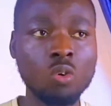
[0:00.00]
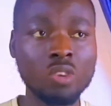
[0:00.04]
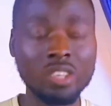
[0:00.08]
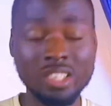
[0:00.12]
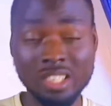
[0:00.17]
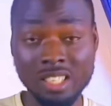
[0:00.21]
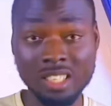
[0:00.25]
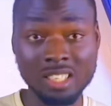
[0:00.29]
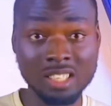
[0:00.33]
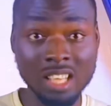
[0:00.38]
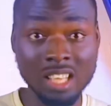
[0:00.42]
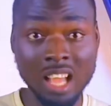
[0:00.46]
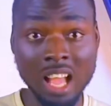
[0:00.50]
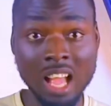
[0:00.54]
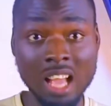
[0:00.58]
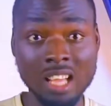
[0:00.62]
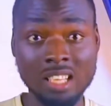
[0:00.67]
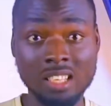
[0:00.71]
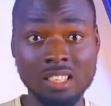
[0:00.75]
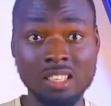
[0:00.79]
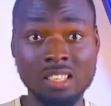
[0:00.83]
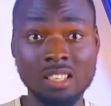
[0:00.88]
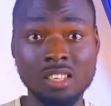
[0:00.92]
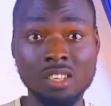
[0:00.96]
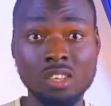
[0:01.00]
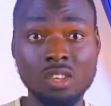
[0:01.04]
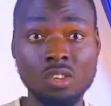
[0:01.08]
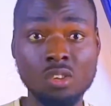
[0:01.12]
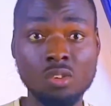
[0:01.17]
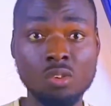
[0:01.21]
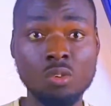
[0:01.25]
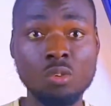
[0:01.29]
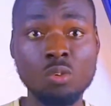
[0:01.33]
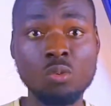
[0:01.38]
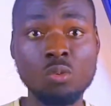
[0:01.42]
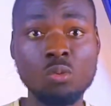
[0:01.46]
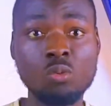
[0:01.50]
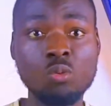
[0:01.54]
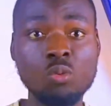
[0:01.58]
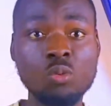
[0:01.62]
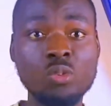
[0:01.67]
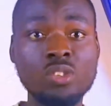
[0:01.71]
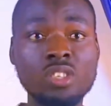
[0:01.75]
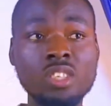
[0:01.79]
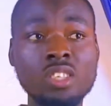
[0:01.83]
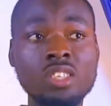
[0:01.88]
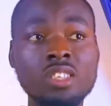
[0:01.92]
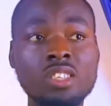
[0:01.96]
design
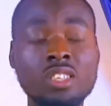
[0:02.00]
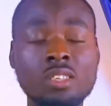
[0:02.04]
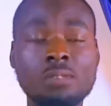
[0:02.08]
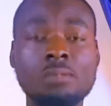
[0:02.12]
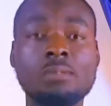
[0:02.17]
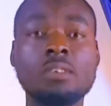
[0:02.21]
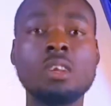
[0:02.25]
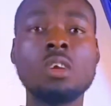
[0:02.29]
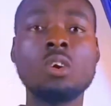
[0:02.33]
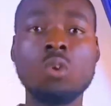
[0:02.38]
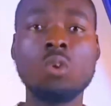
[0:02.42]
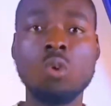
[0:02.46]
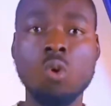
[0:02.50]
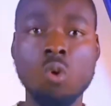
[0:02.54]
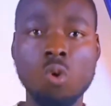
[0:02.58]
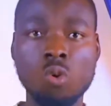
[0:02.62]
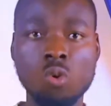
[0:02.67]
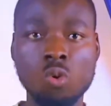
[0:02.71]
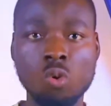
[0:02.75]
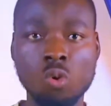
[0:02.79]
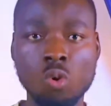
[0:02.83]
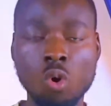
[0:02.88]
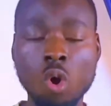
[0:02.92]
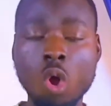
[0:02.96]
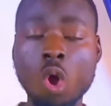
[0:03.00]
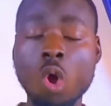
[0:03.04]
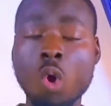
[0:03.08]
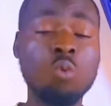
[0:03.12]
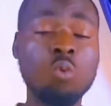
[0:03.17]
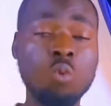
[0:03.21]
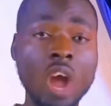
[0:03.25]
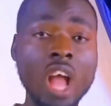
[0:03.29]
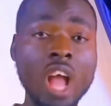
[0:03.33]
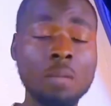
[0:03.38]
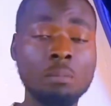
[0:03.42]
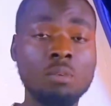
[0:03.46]
using different color. Why?